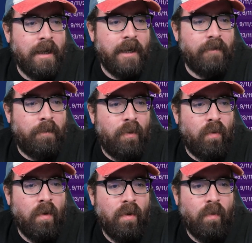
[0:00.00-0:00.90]

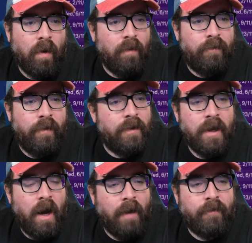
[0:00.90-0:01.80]
Liverpool, Watford.
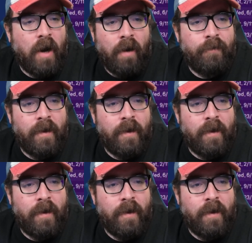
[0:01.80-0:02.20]
I've got to